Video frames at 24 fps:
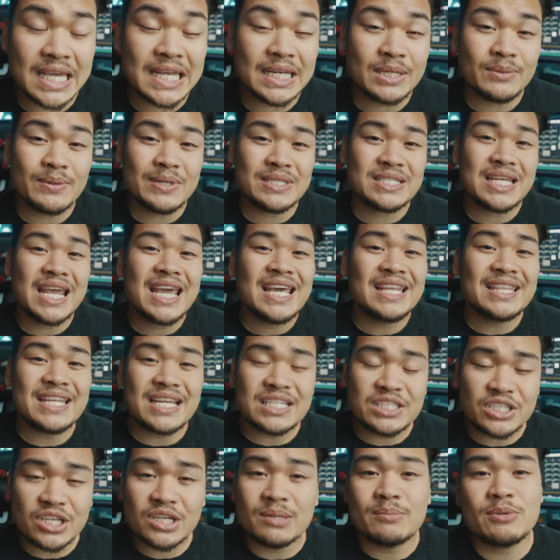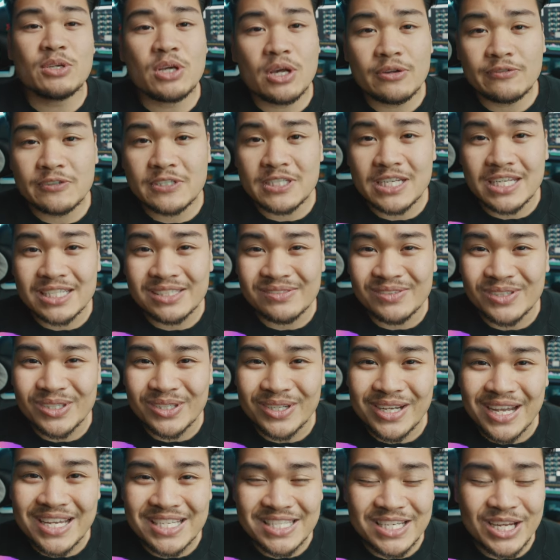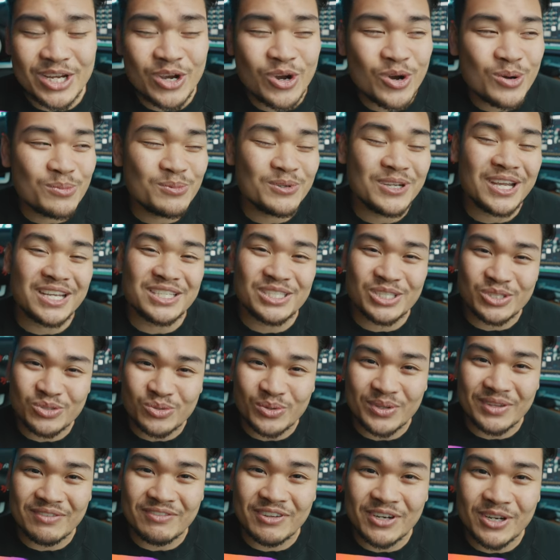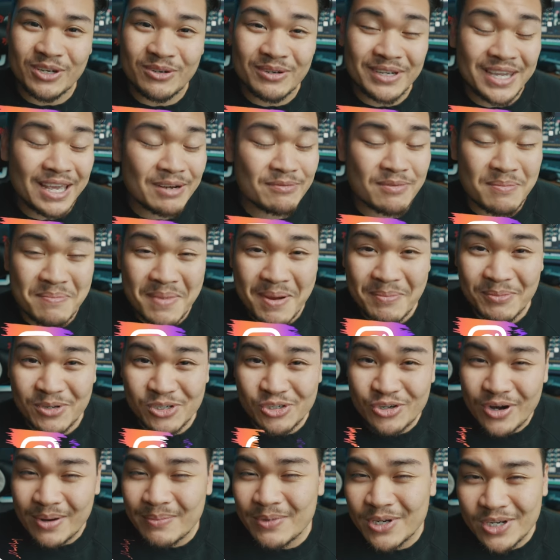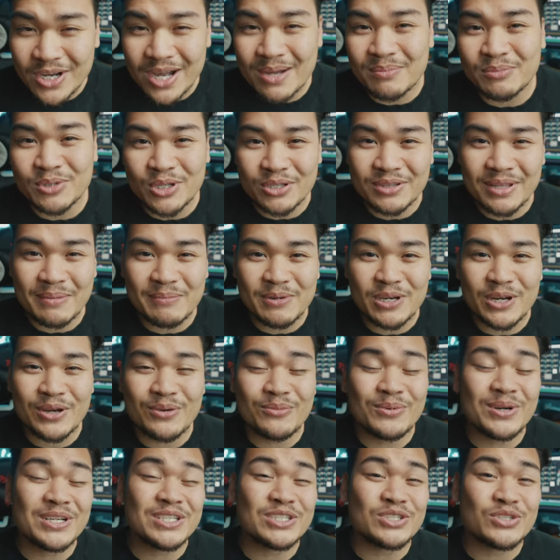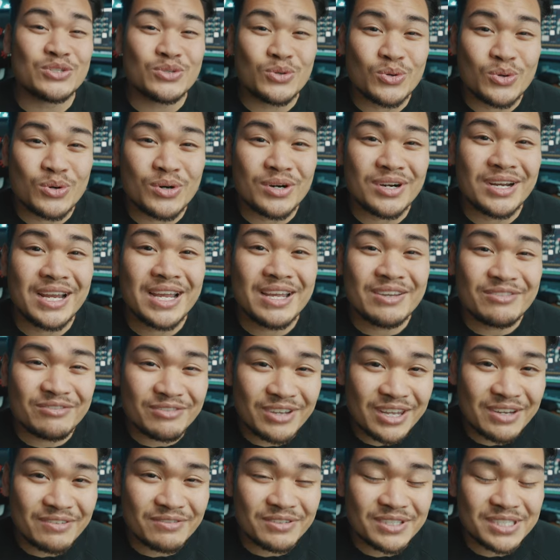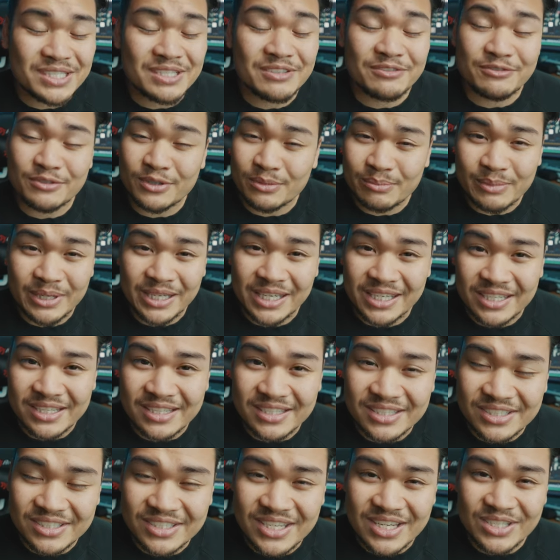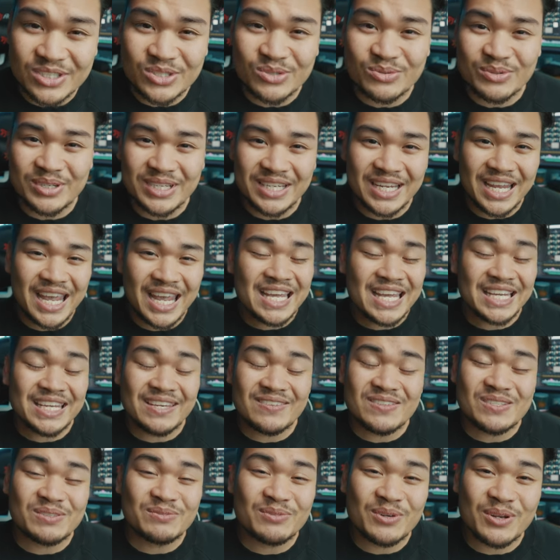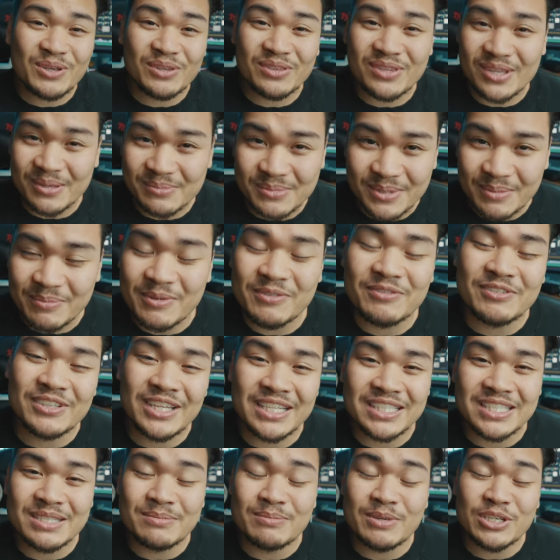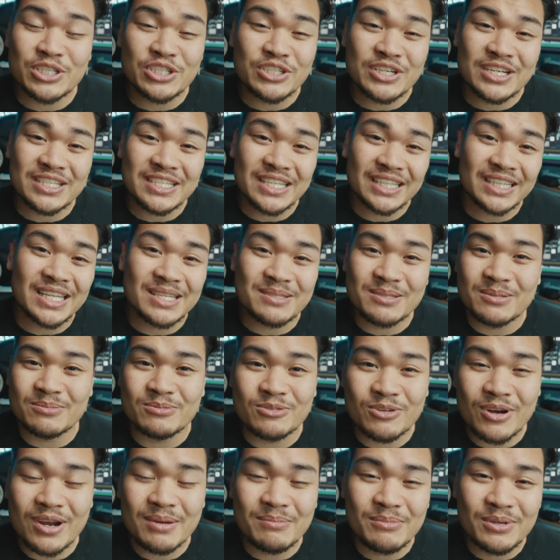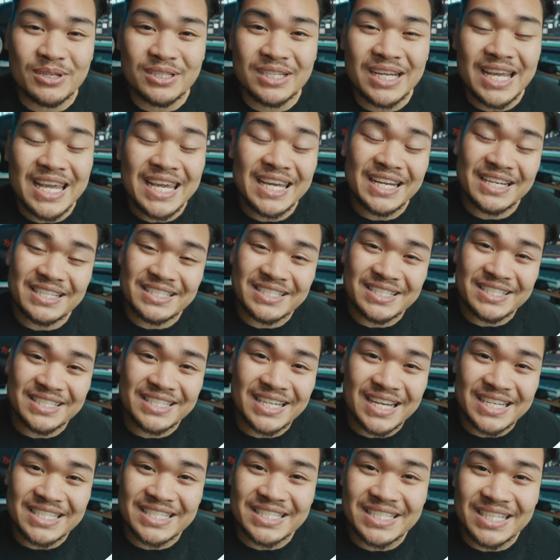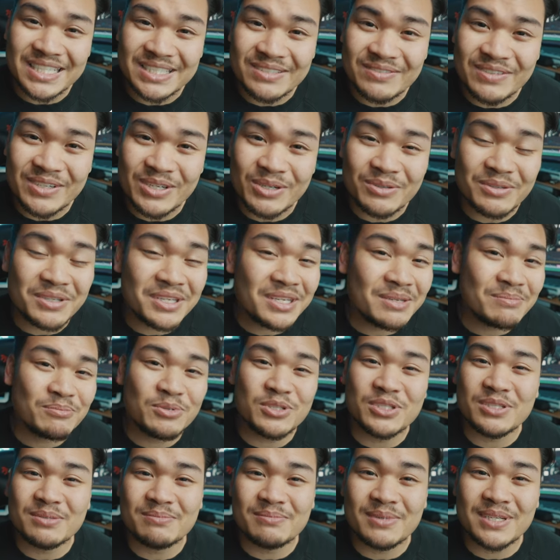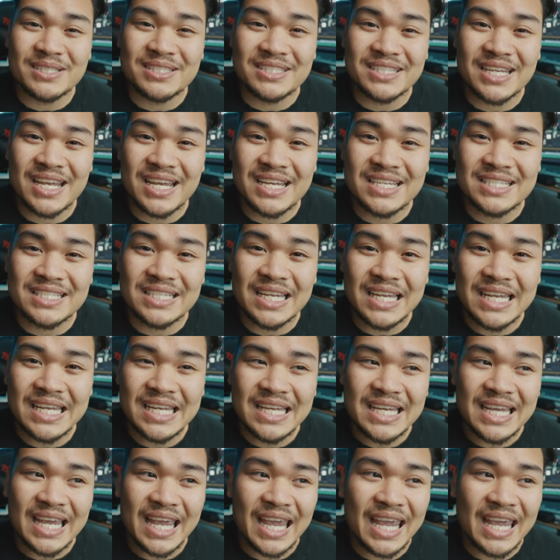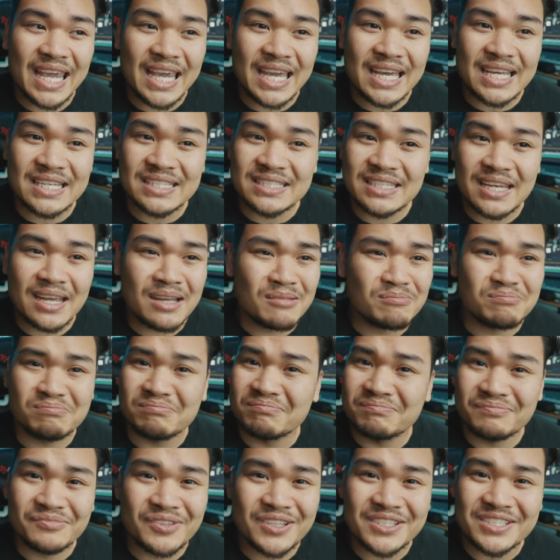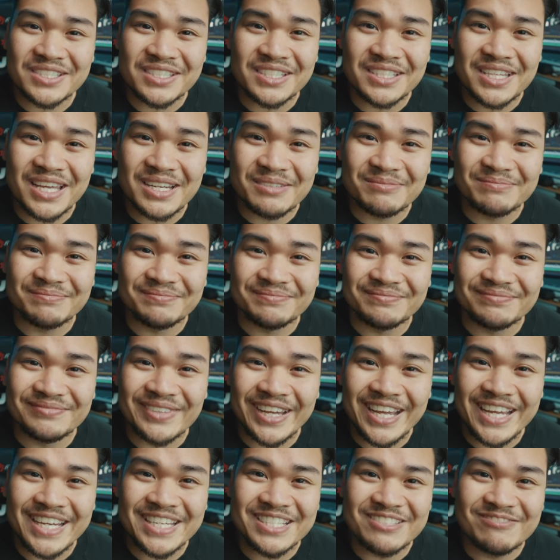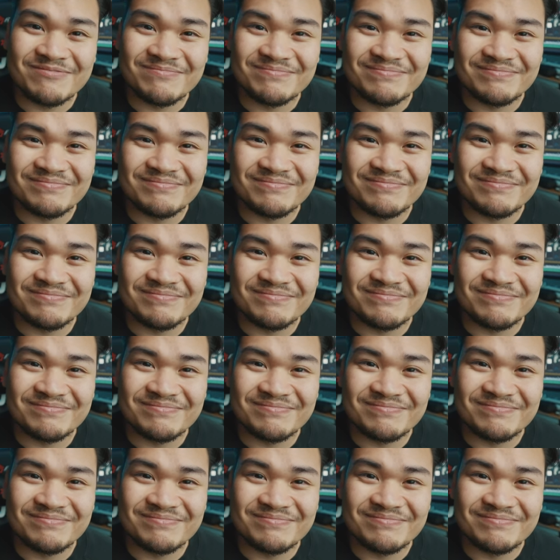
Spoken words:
Anyways, that's going to be all for today's video, guys. I hope you guys enjoyed the video. Again, remember, drop me a comment below, let me know what is your favorite filmmaking accessory. Give this video a thumbs up if you liked it. Make sure you guys hit that subscribe button, and I'll see you guys in the next video. Keep pushing buttons, guys, and yeah, I'll see you then. Bye.